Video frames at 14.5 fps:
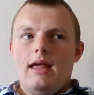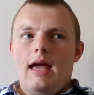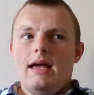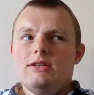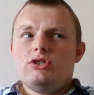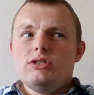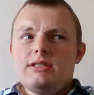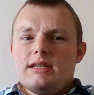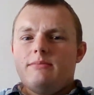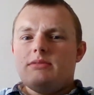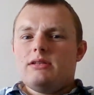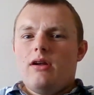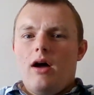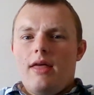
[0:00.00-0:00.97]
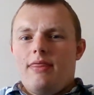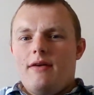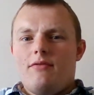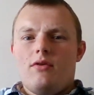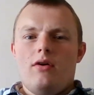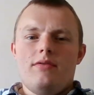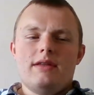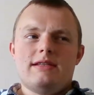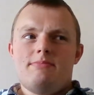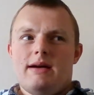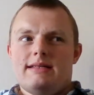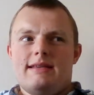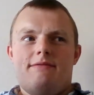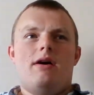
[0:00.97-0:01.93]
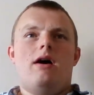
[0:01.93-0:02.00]
It just seems like they've got this
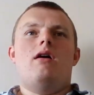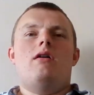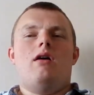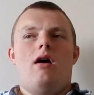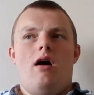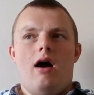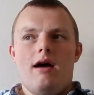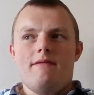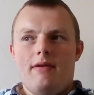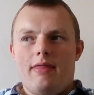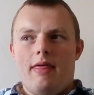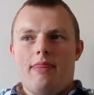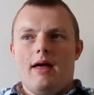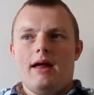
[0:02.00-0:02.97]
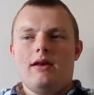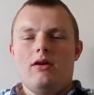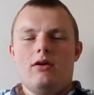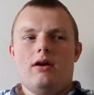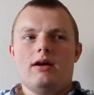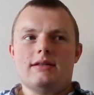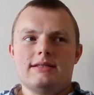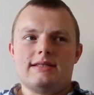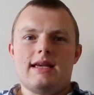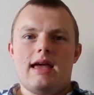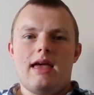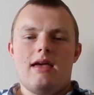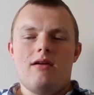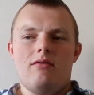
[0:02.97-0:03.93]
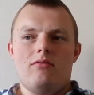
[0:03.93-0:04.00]
massive archive, and then they look and
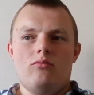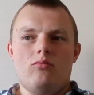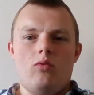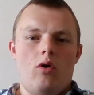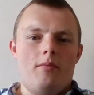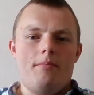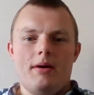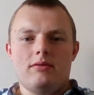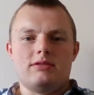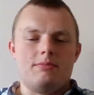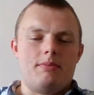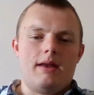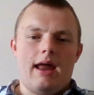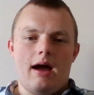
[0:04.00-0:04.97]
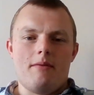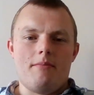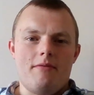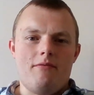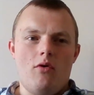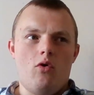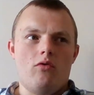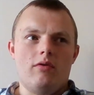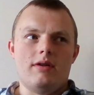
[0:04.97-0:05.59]
see what builds have been out before.